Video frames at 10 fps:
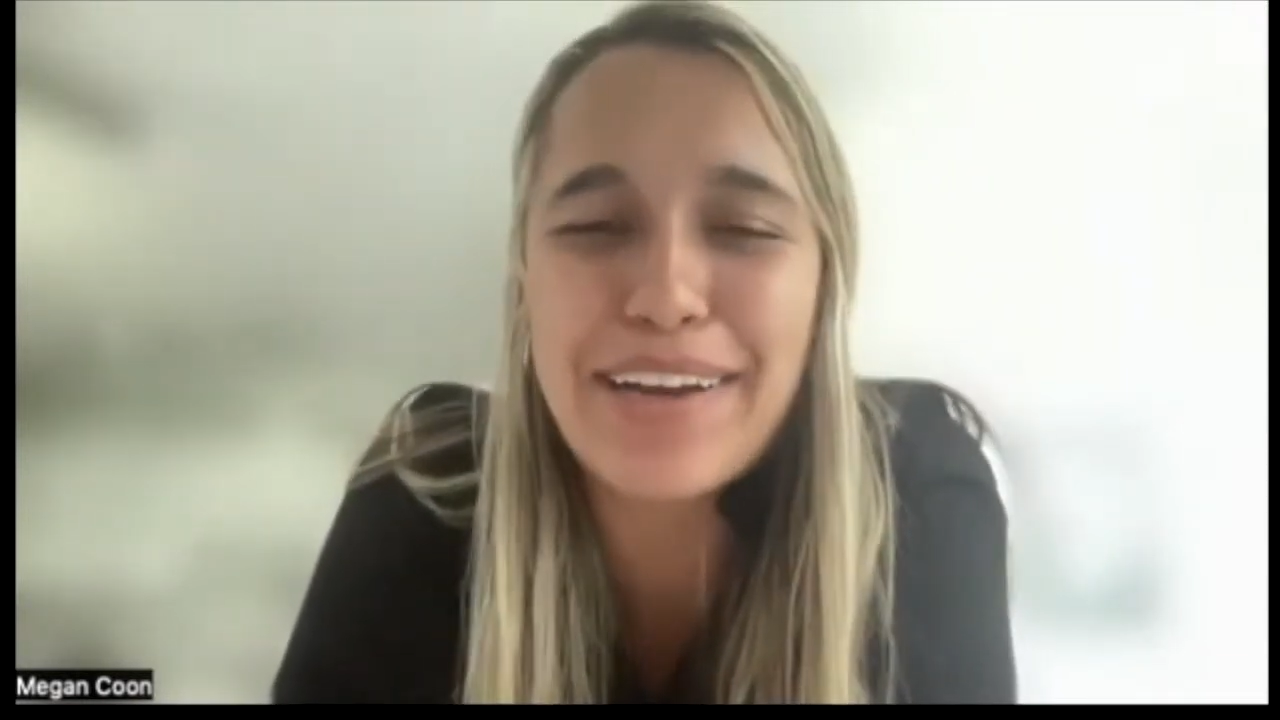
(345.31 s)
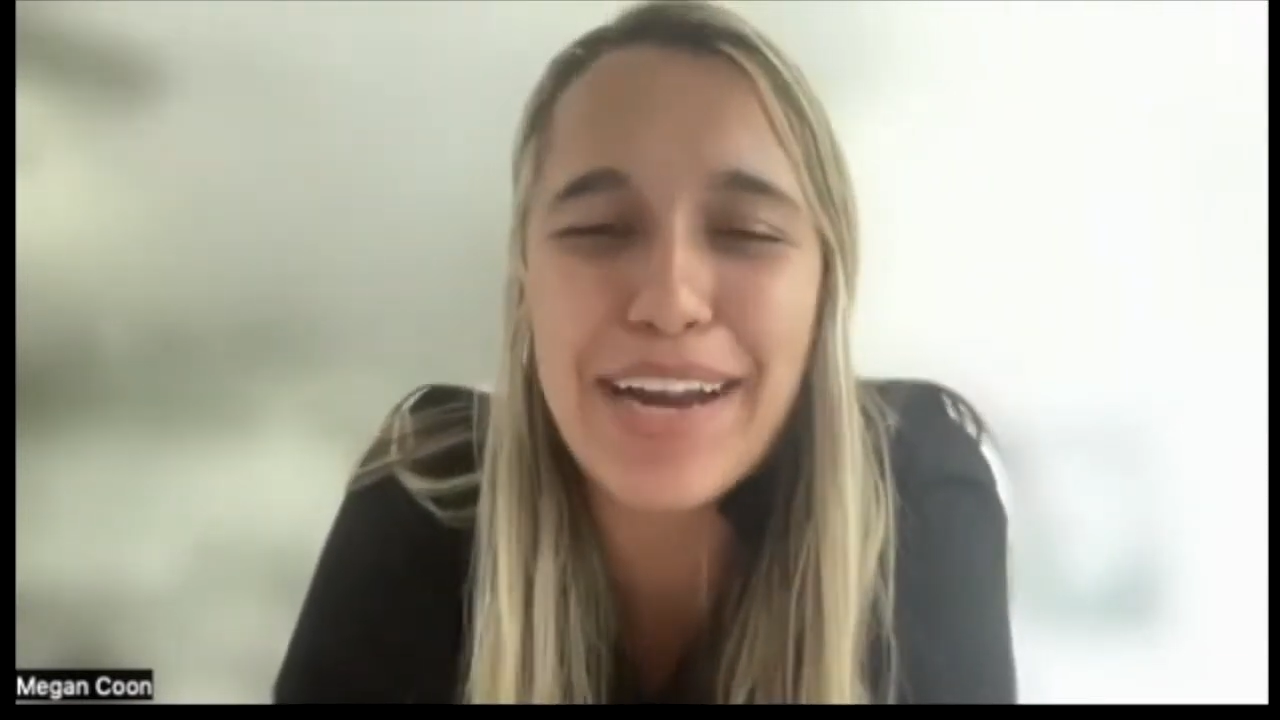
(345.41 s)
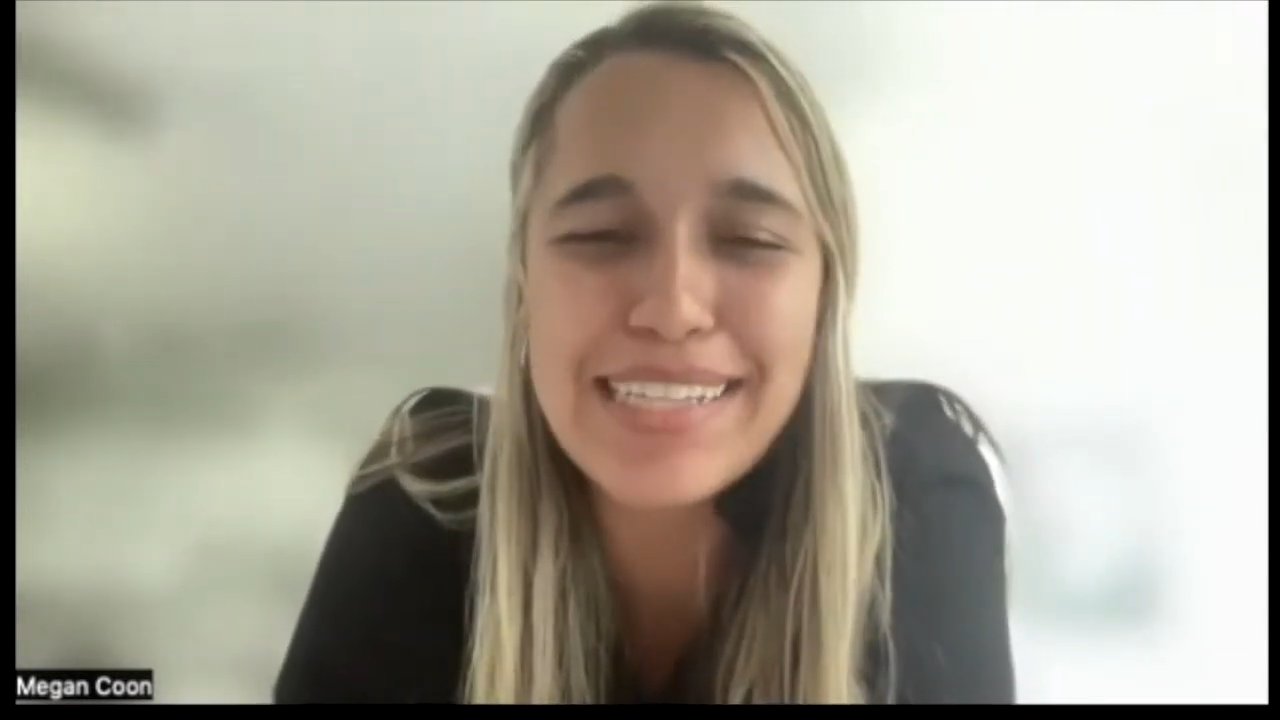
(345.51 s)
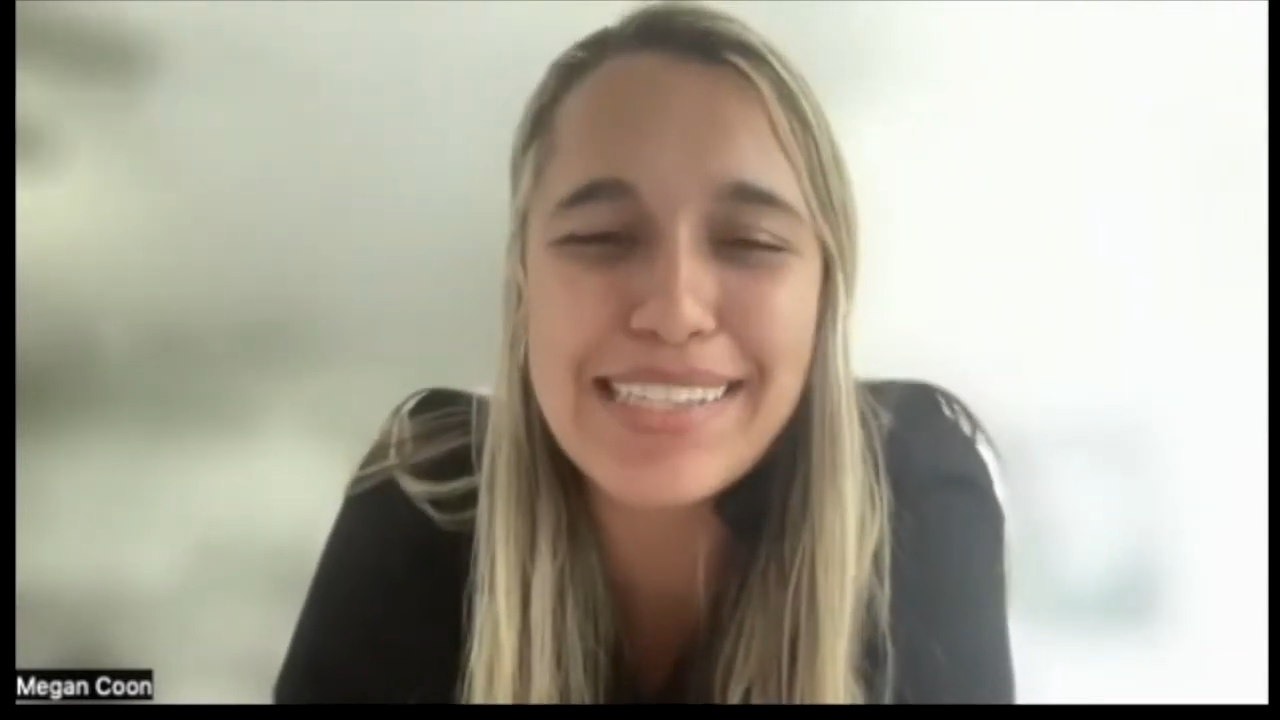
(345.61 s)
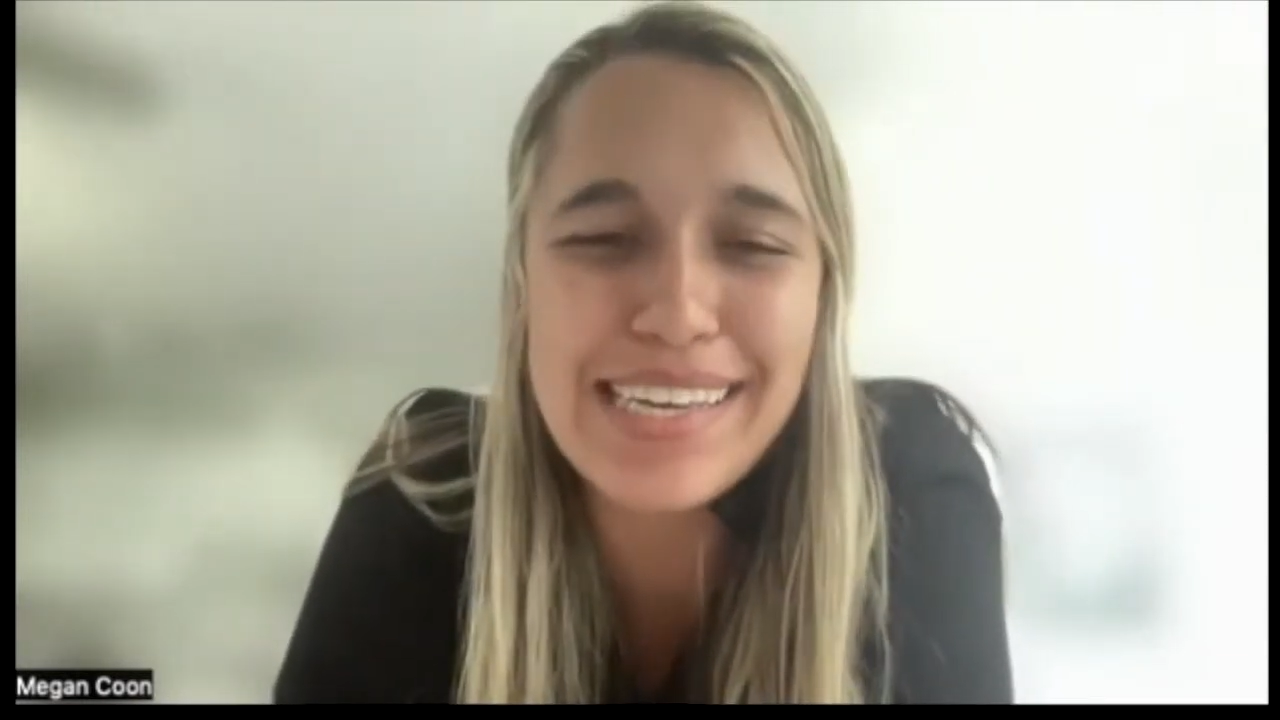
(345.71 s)

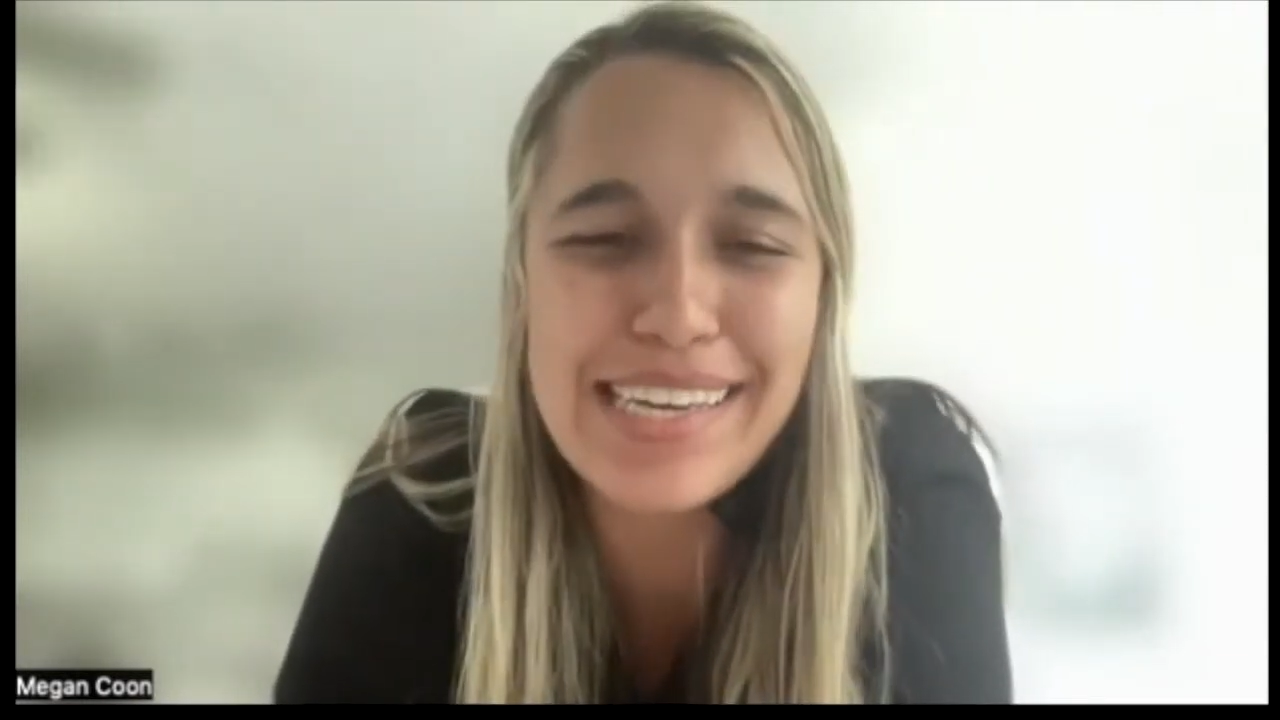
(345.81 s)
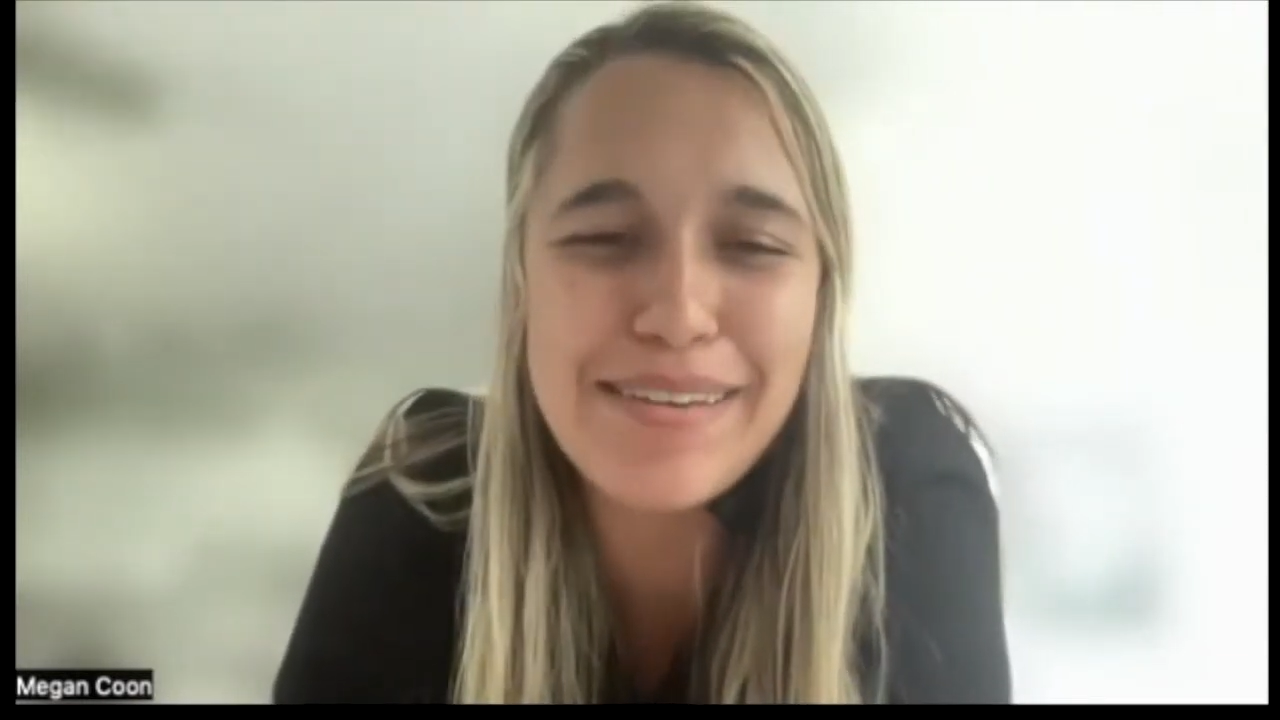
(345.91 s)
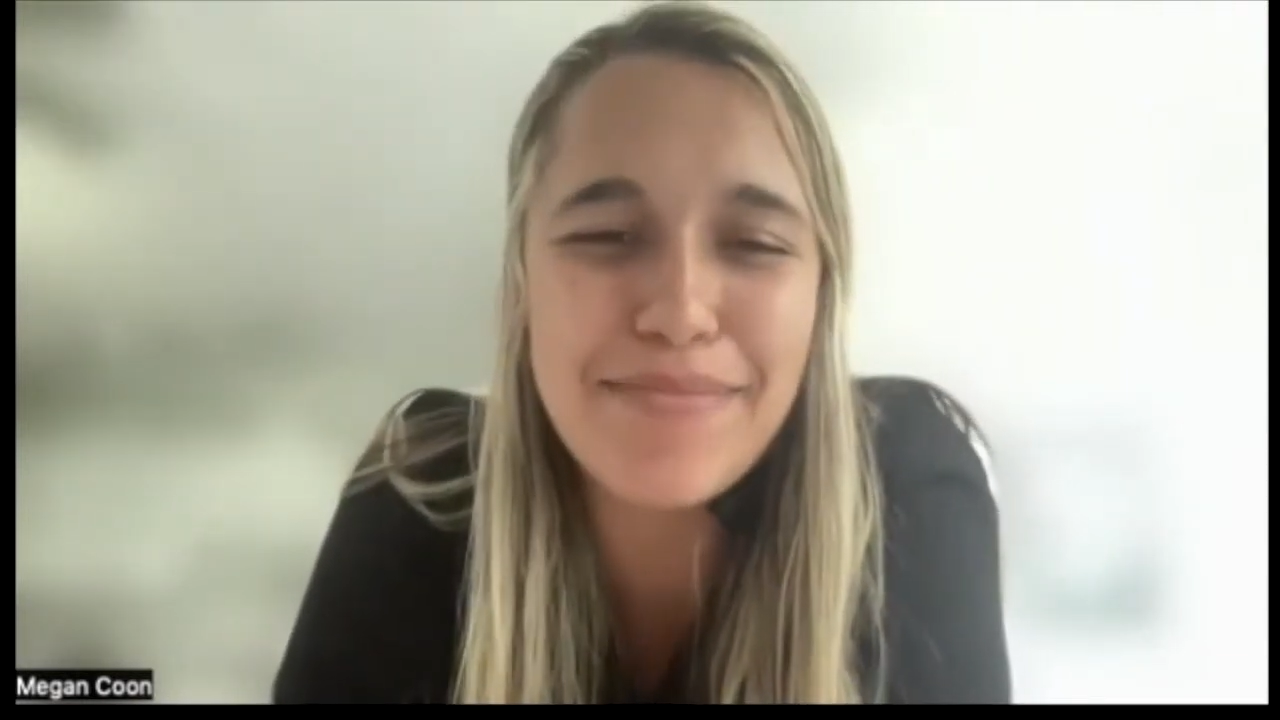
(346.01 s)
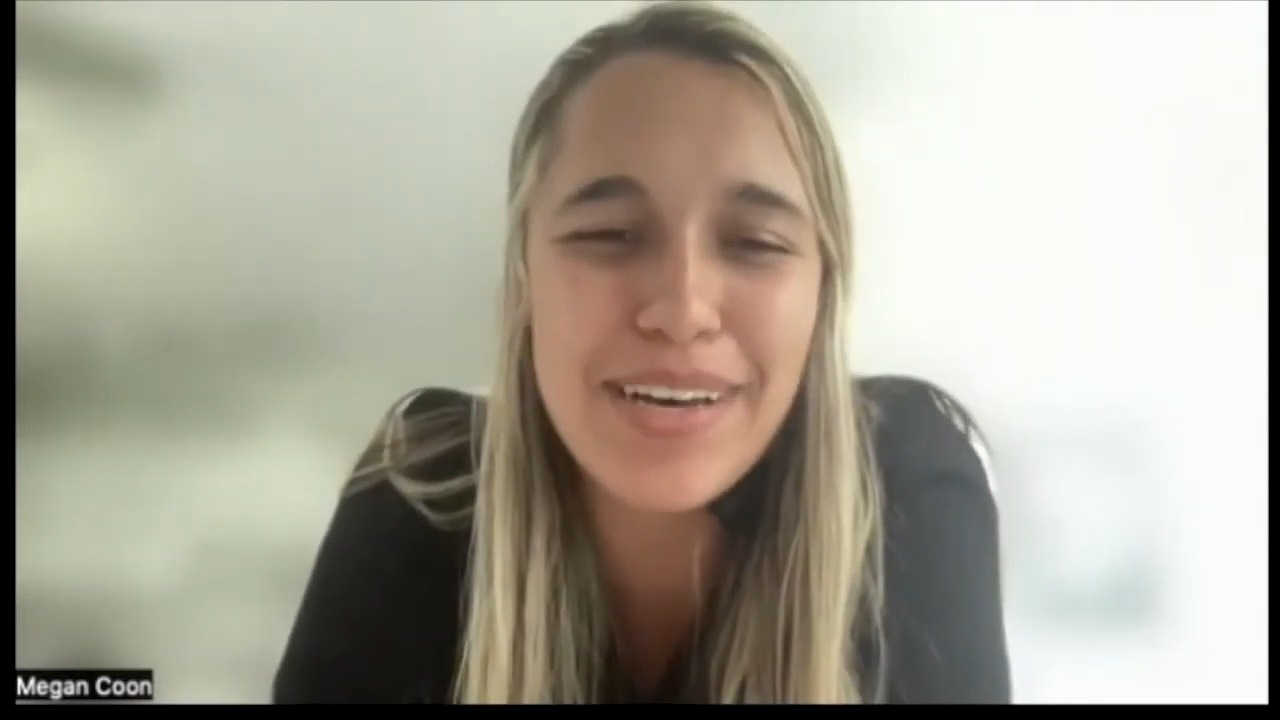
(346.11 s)
great team.